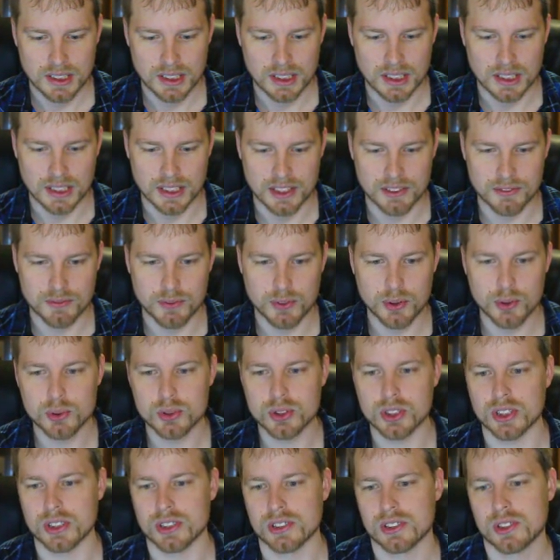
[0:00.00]
Uh,
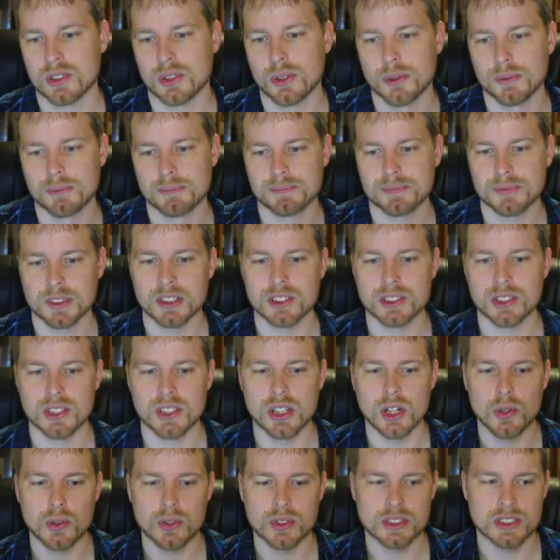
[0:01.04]
Confuser. So there's a
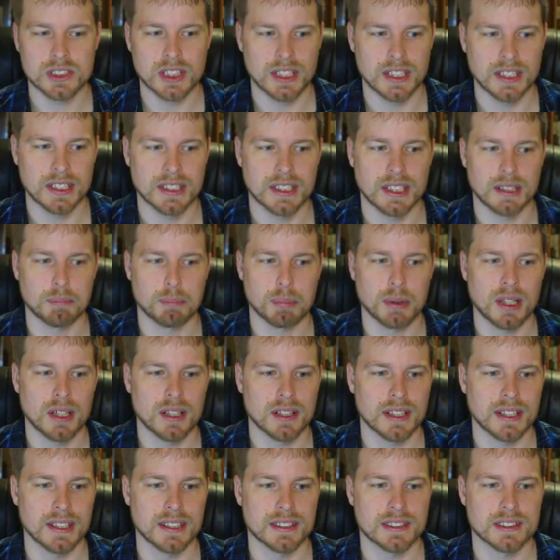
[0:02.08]
note saying that
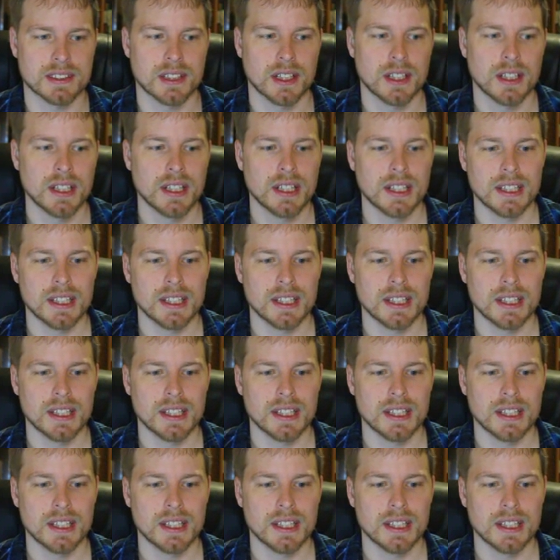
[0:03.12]
Block X